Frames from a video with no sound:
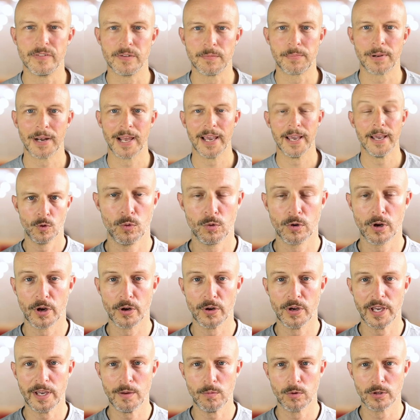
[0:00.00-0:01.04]
player,
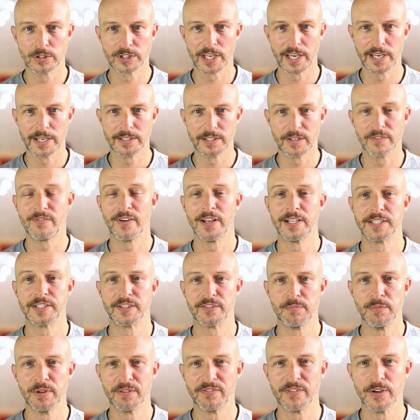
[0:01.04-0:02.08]
although he was a
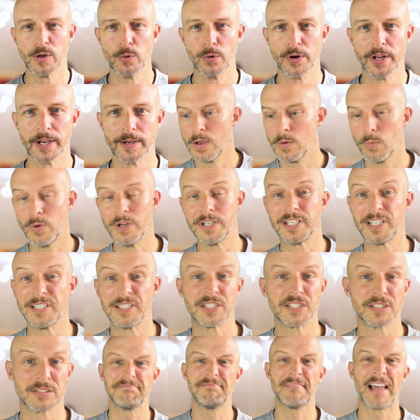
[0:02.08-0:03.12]
defensive midfielder, which
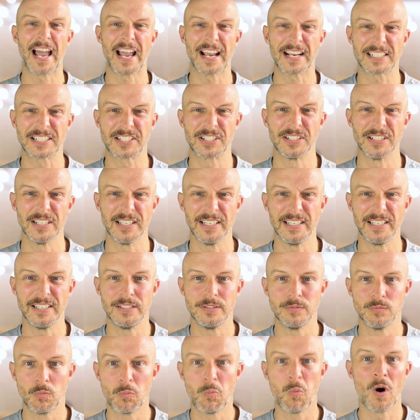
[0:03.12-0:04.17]
is actually
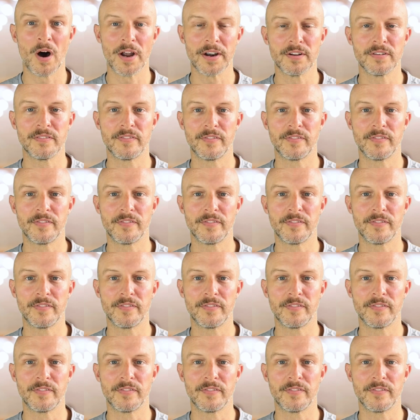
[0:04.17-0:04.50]
one of